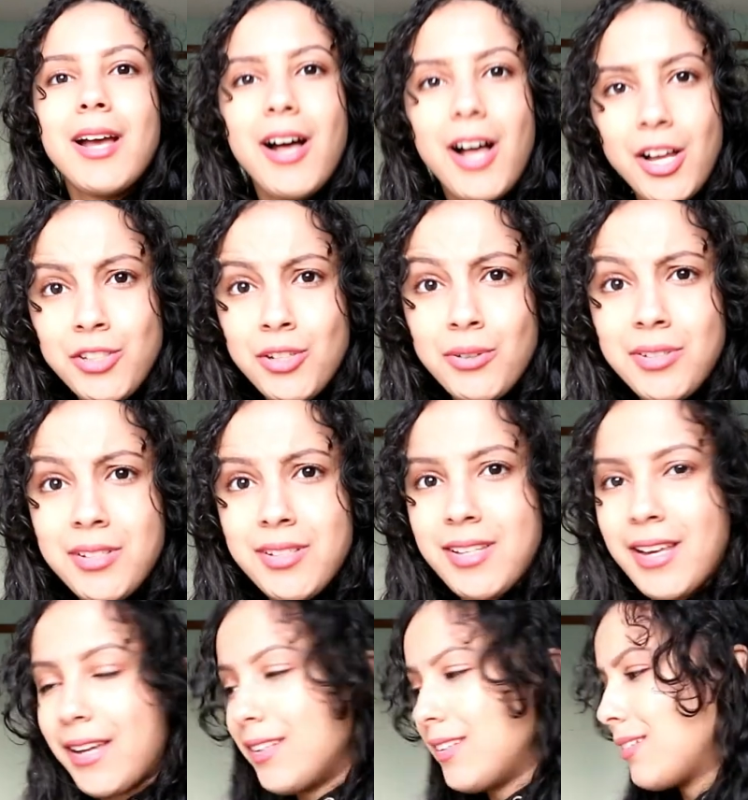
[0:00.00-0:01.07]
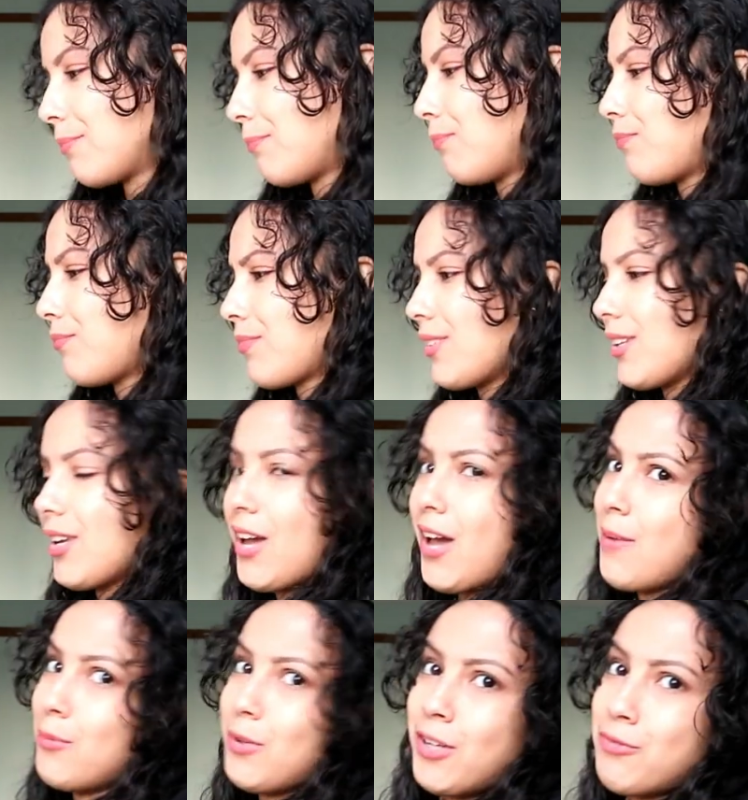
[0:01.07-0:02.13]
All jokes aside,
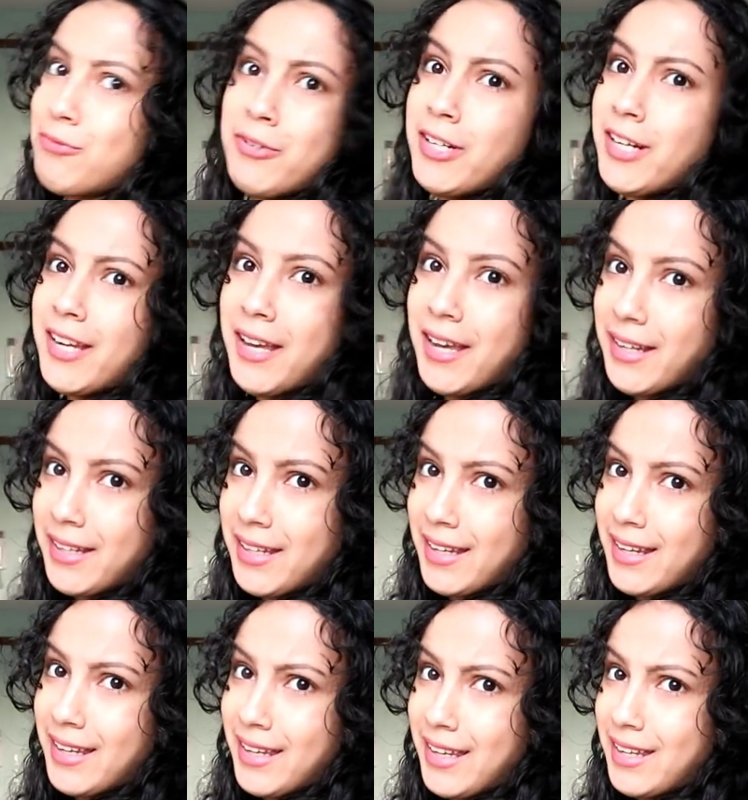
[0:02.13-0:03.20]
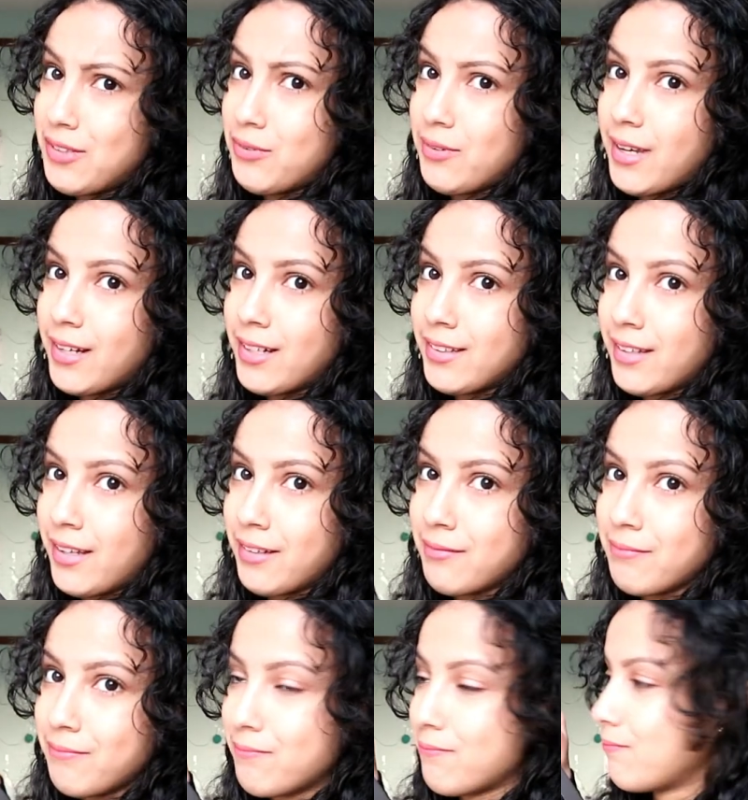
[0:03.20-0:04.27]
I'm not really hacking into anything.